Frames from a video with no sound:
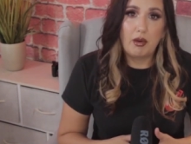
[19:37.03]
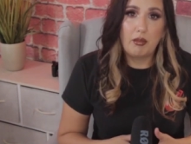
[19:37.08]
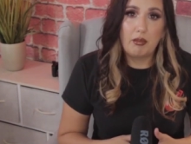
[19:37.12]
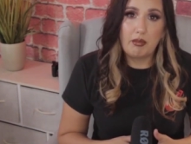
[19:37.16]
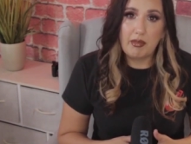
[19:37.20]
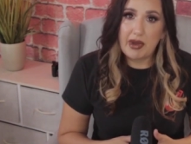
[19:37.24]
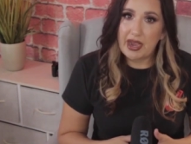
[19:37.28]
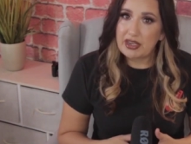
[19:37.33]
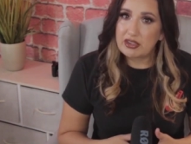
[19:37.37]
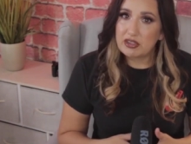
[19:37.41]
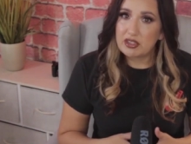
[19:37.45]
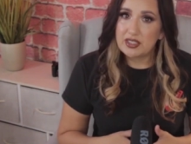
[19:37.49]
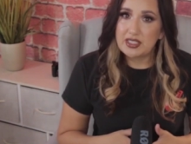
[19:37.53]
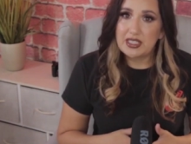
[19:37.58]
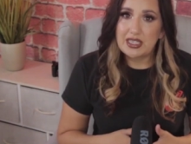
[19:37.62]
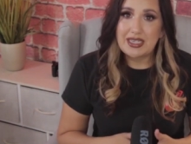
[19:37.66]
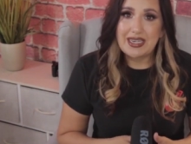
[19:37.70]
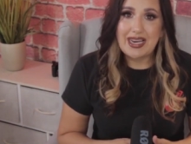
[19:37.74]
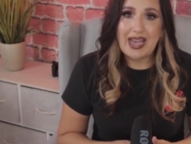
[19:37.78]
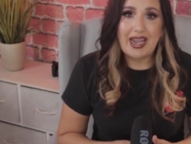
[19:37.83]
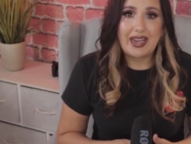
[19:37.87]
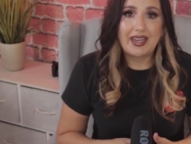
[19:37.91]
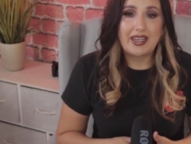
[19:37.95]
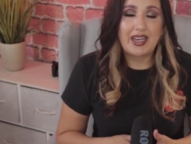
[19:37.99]
Michael
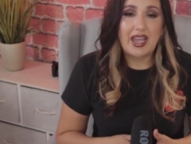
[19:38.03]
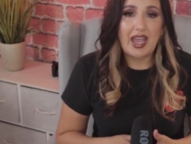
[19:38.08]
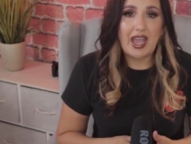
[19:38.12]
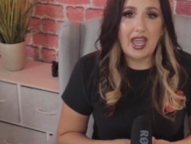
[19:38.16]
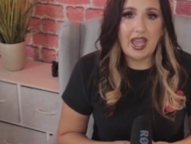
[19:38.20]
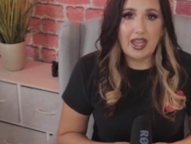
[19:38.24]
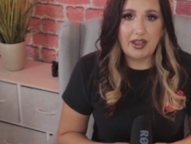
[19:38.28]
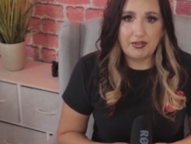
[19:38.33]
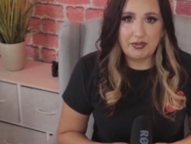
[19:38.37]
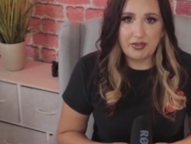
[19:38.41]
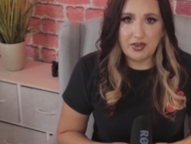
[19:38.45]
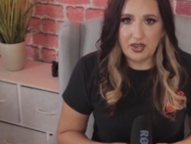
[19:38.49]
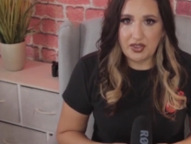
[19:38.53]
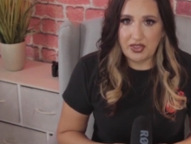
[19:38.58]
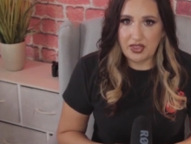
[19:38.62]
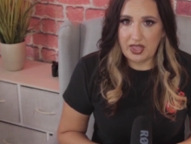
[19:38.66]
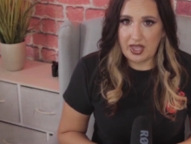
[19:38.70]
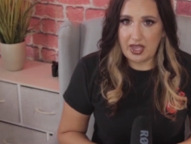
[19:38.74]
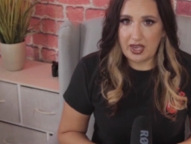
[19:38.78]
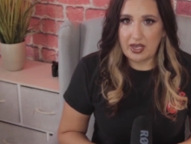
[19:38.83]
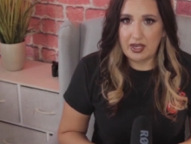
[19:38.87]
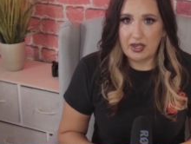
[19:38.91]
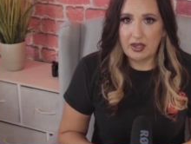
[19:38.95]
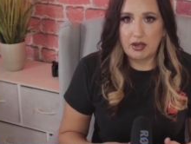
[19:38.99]
denied
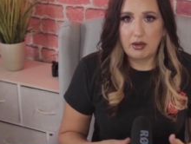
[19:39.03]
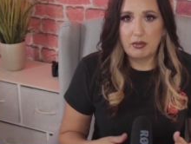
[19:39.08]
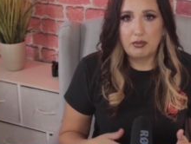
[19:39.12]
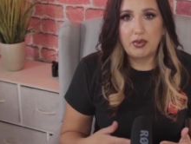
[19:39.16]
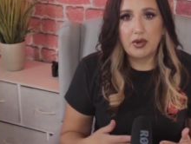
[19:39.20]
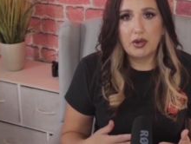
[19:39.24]
everything,